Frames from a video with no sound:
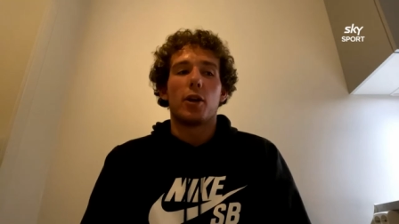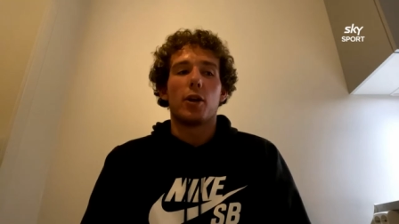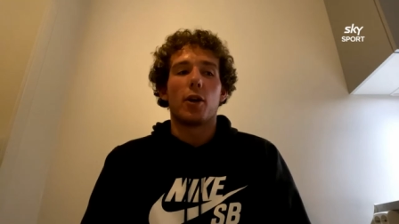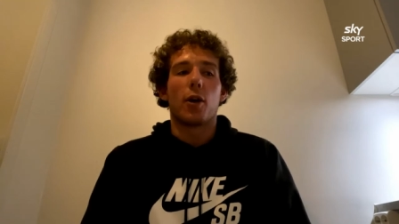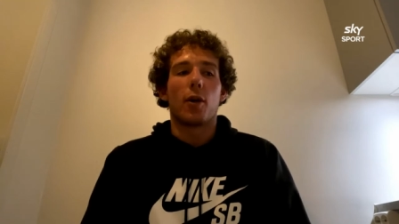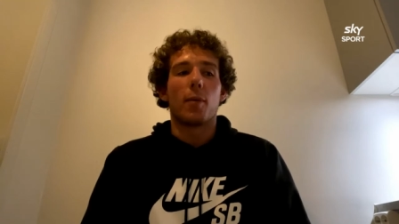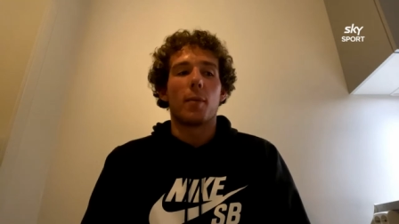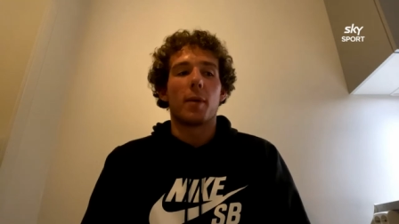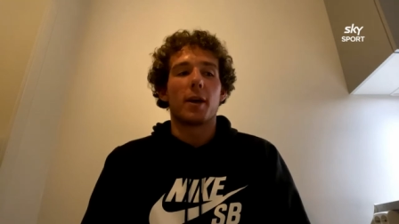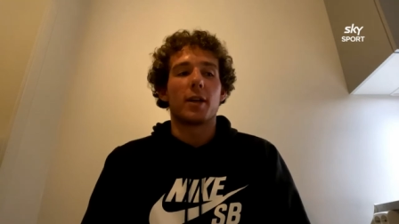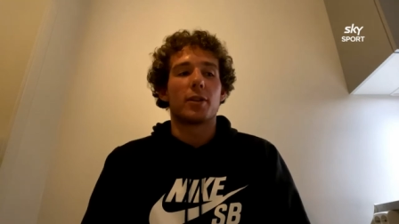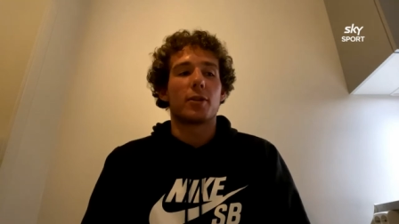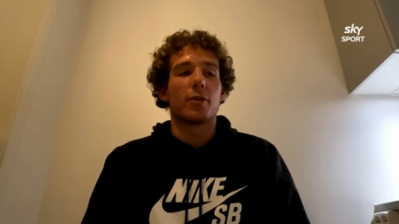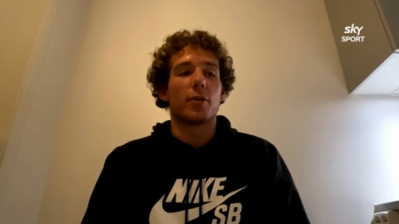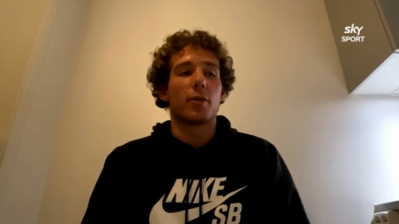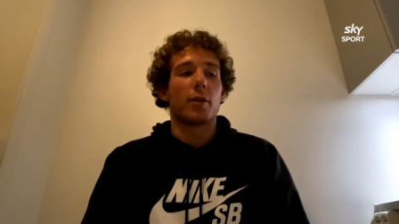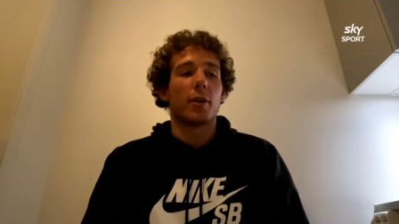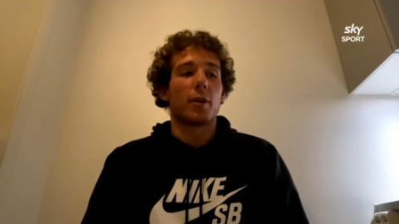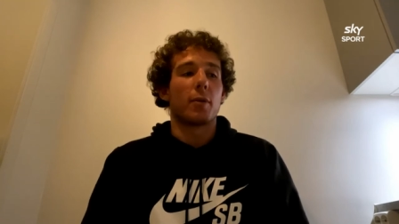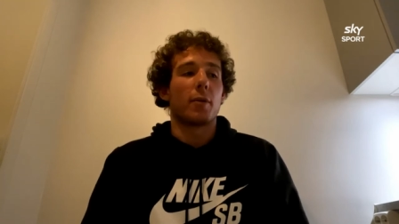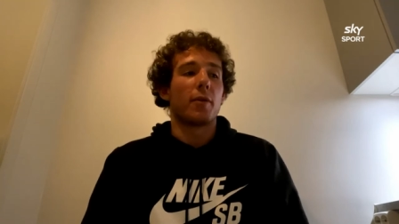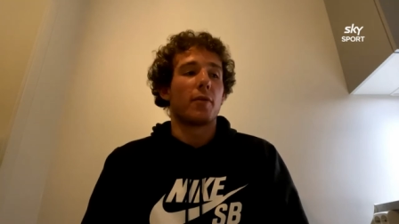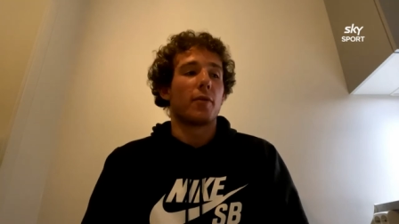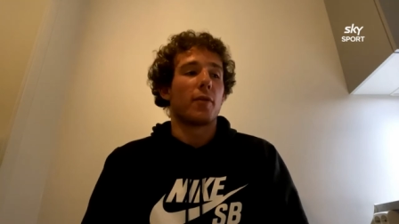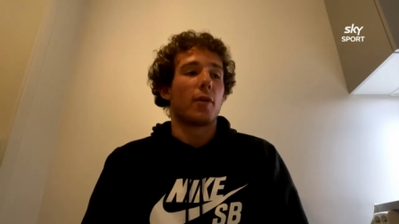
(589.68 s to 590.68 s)
you know make
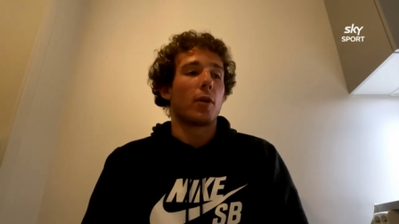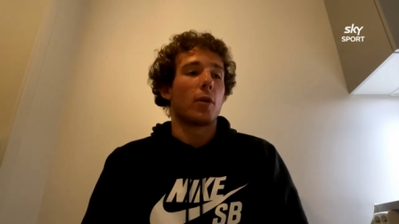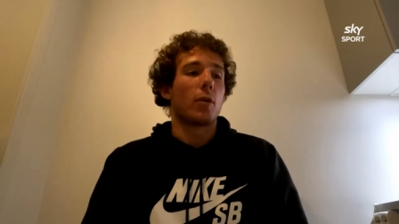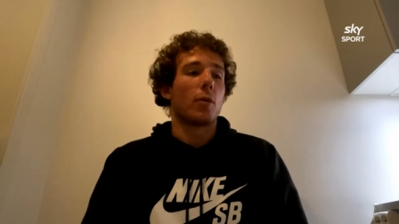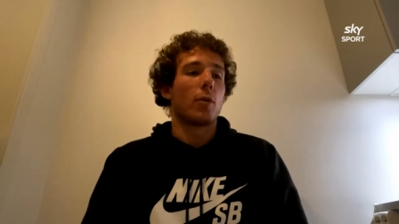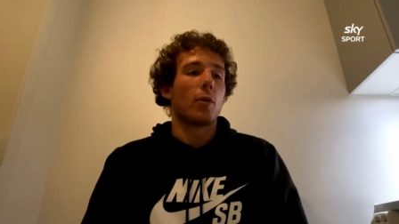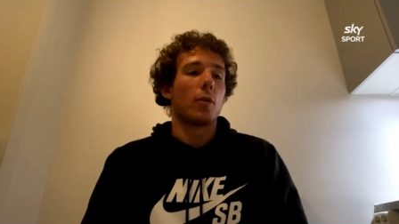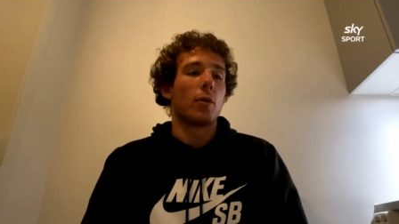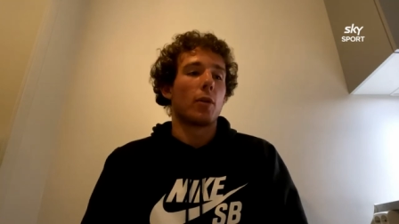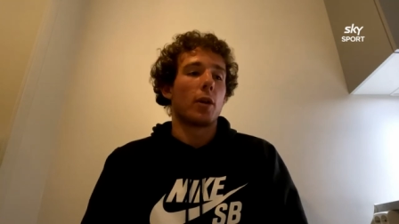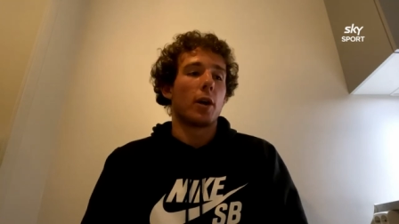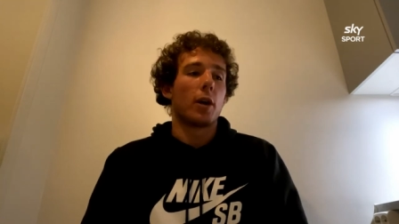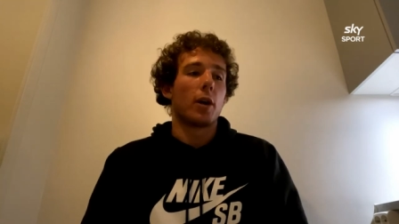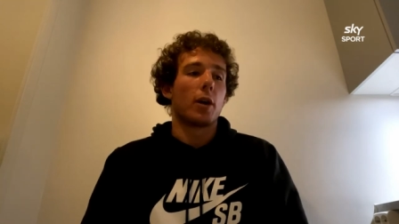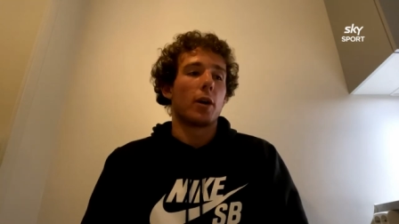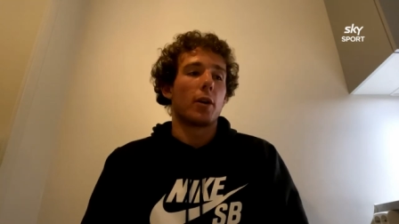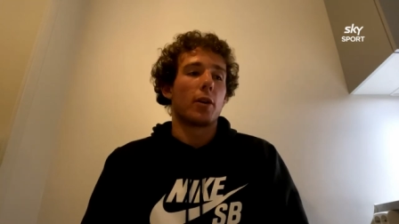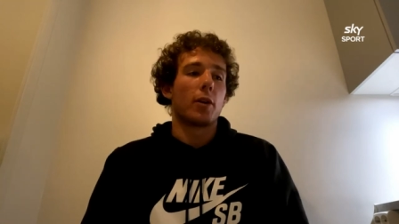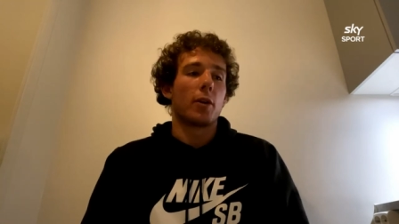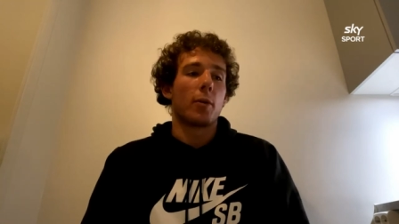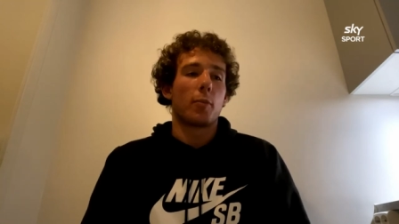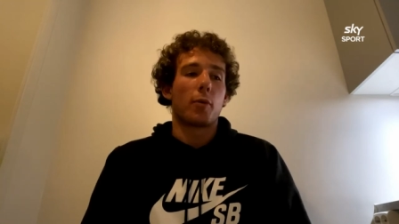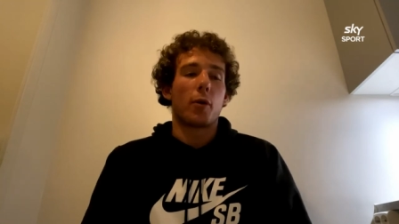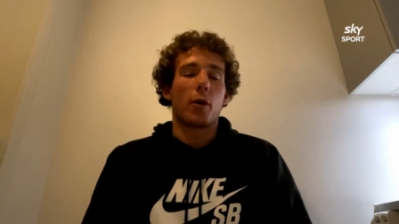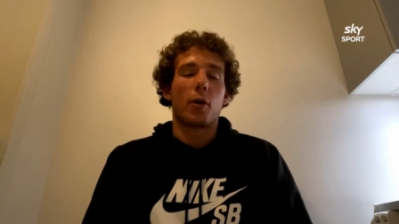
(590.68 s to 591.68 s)
sure that we follow all
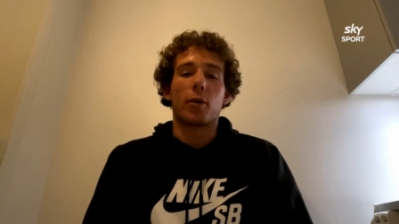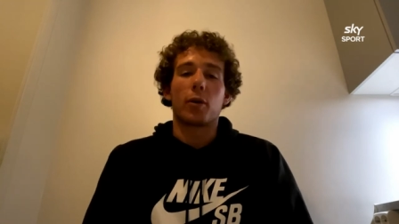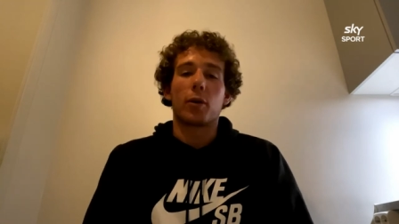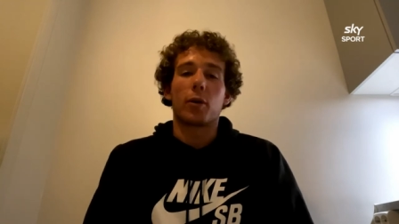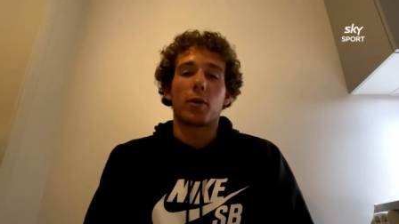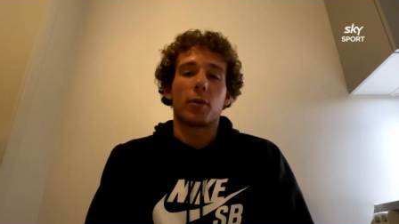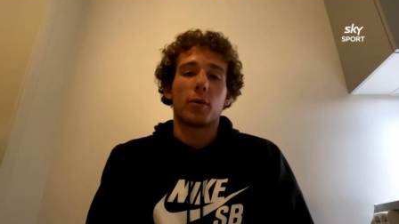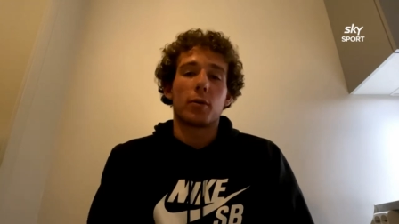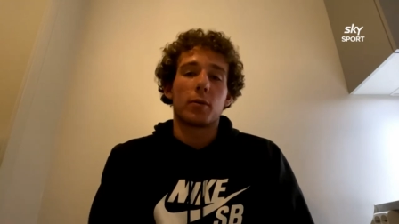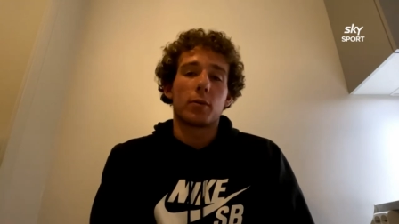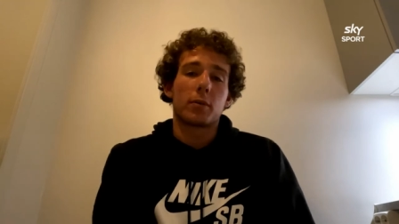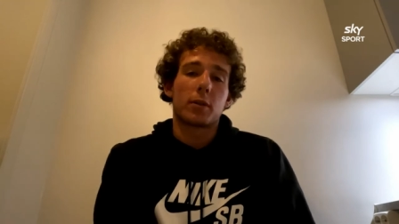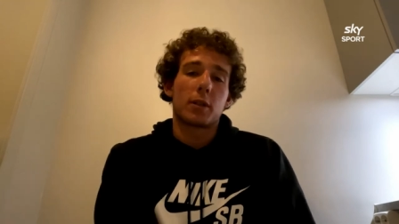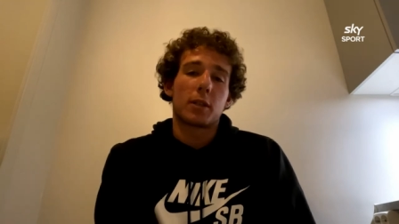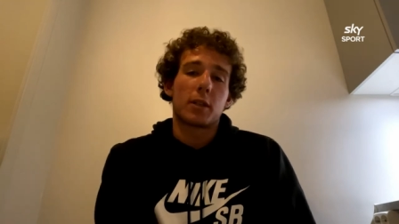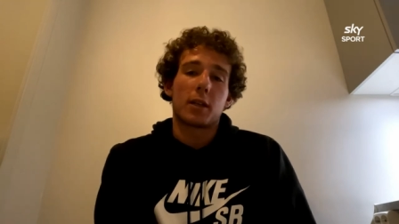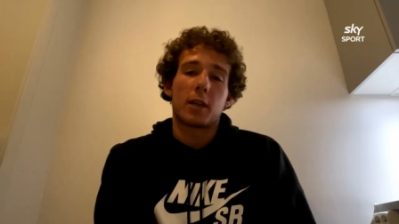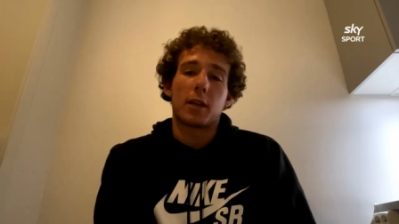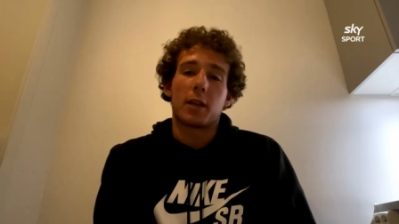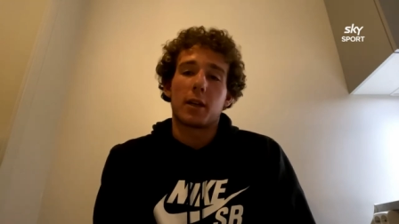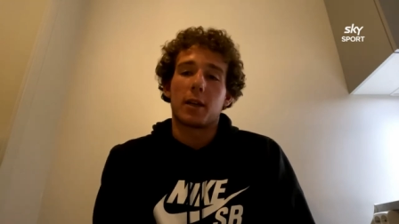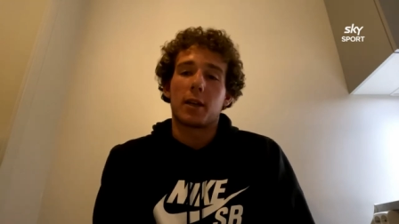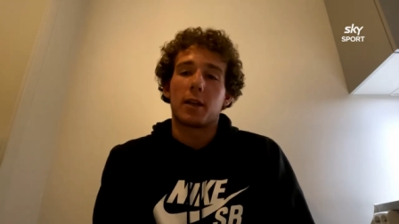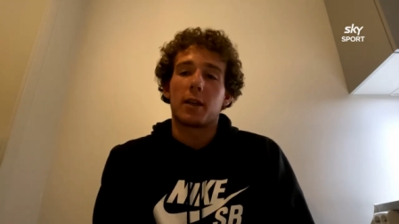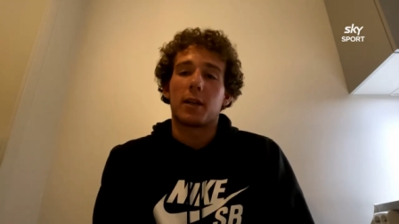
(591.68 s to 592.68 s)
the, the protocols
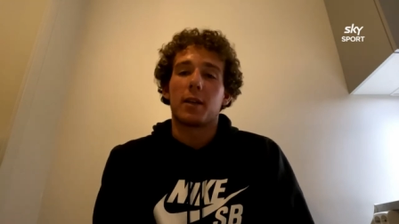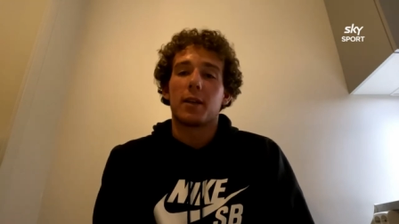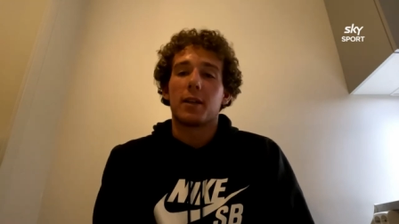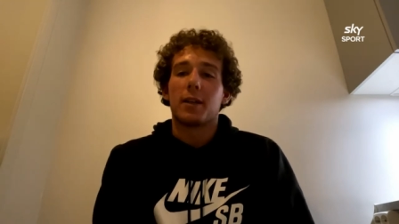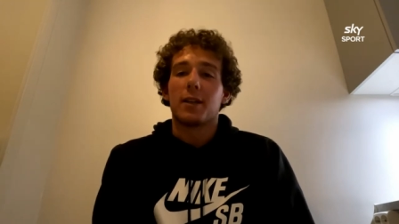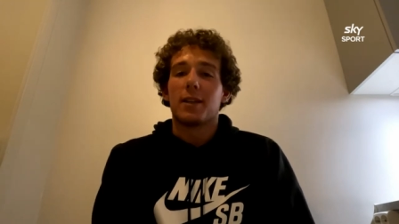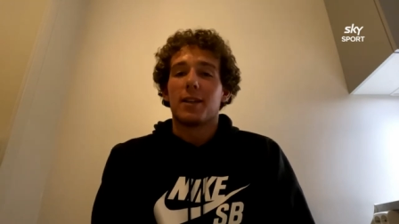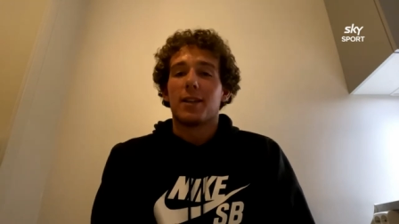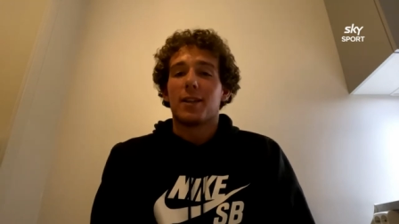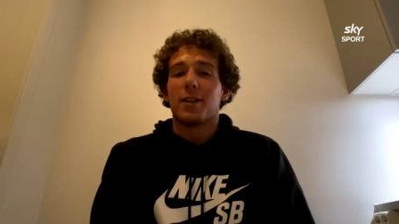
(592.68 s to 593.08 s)
to